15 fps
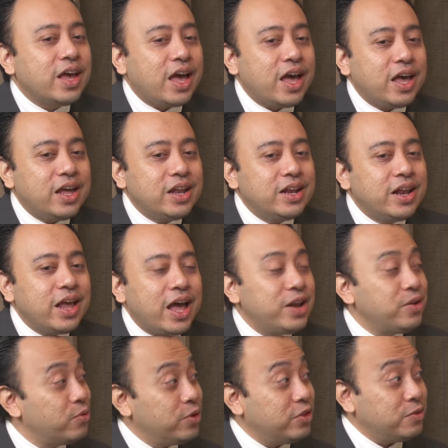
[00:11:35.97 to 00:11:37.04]
And
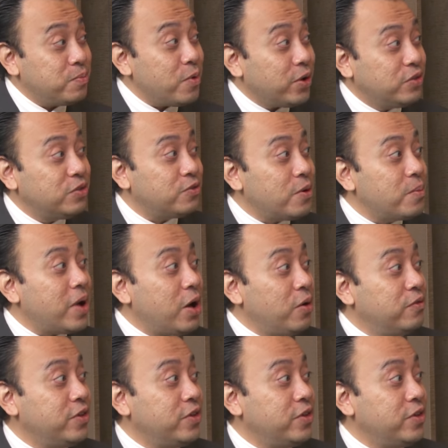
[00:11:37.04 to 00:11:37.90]
the response from our